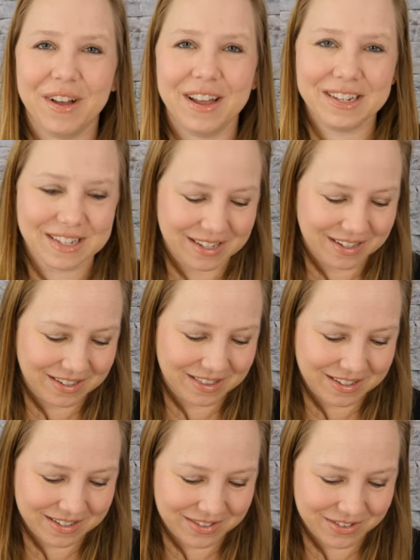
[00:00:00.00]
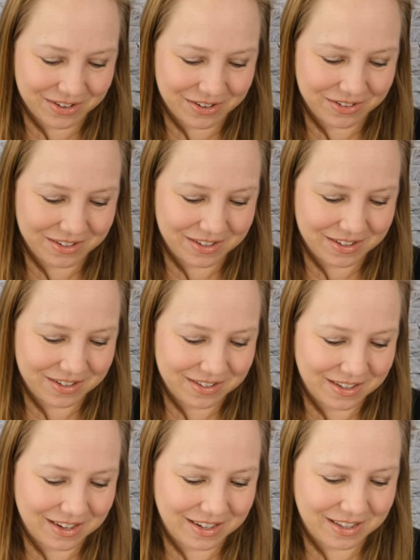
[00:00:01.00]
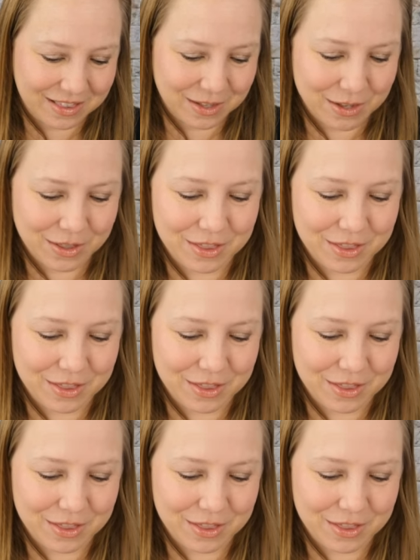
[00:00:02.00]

amazing this doll is. Like,